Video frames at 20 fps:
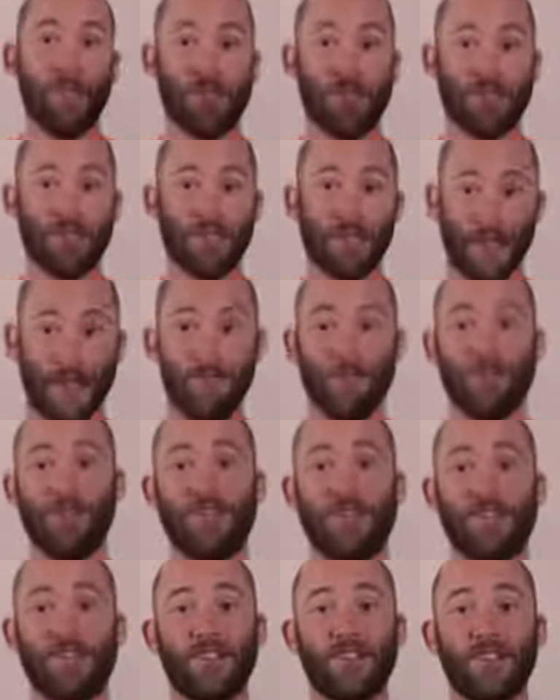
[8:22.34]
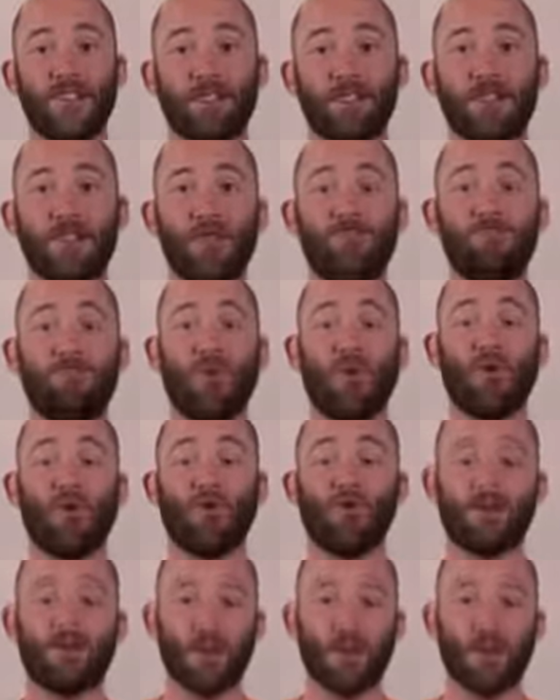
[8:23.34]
more stable, and generally more